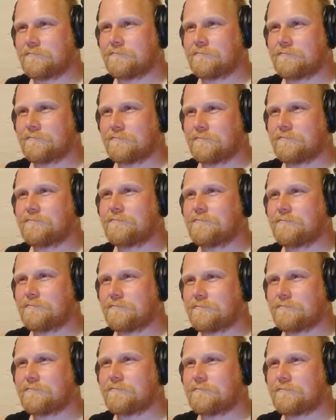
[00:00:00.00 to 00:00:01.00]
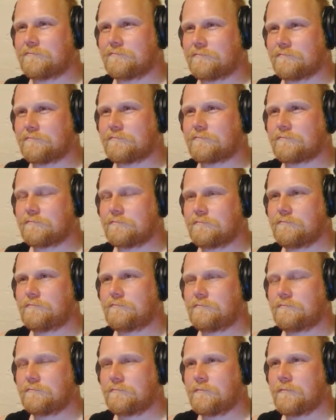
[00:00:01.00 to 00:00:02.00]

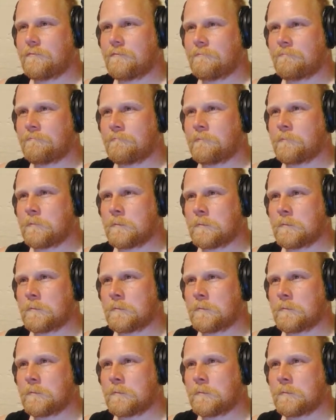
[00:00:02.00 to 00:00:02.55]
(not speaking)